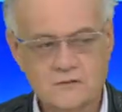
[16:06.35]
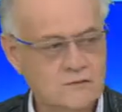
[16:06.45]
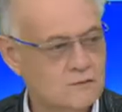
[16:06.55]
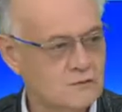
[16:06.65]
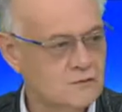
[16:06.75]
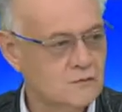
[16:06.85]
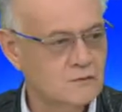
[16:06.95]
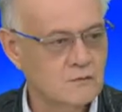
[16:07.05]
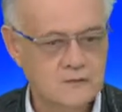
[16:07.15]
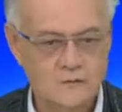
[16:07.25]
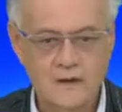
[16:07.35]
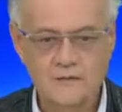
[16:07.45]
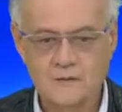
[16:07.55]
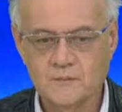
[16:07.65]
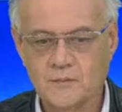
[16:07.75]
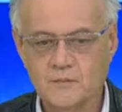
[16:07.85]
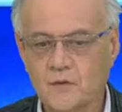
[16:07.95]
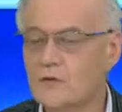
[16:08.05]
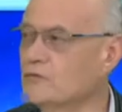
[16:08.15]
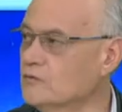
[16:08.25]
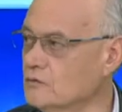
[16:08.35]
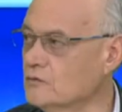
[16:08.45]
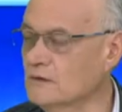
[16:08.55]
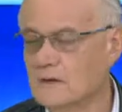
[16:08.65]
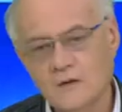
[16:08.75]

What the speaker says: to have a proposal